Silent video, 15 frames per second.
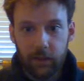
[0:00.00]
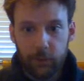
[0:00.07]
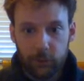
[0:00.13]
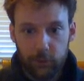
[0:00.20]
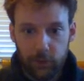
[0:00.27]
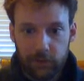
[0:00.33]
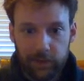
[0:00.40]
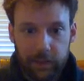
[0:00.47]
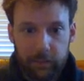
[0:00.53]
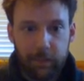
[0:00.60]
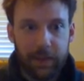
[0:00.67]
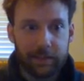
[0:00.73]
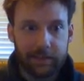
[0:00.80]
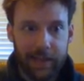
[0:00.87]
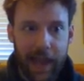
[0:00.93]
there's a
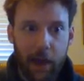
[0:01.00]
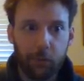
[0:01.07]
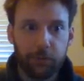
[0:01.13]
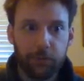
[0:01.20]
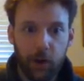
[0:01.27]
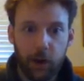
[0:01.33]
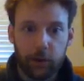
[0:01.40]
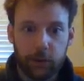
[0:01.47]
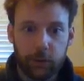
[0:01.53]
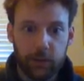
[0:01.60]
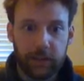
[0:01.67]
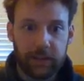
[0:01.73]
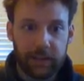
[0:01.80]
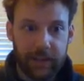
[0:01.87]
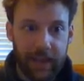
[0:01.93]
limit to how far you
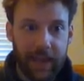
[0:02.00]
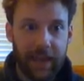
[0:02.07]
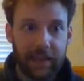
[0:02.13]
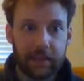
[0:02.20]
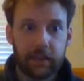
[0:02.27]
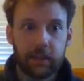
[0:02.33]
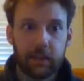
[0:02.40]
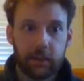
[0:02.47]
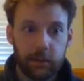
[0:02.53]
can get